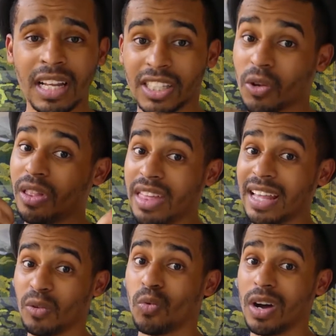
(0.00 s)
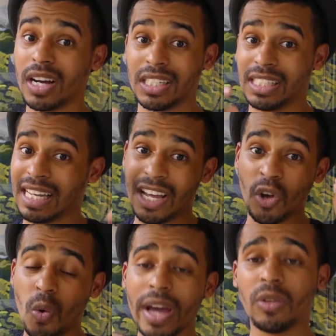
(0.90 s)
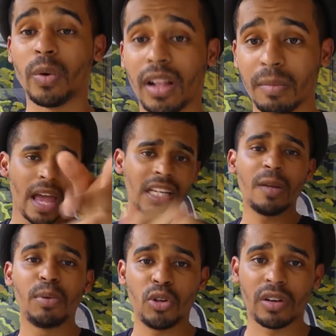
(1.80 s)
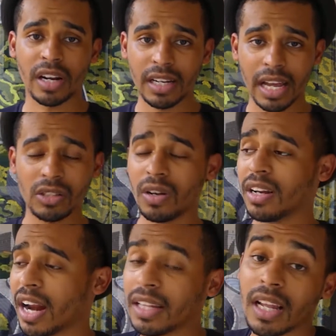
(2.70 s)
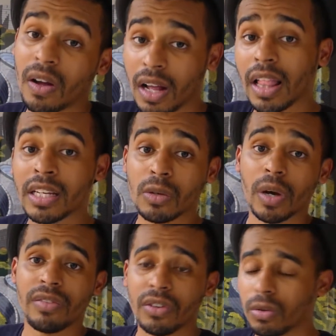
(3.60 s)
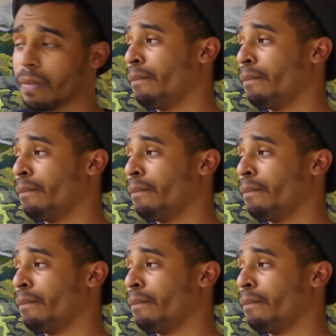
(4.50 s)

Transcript: So that works quite well. Actually put your grid lines on right now, I'll actually wait for you.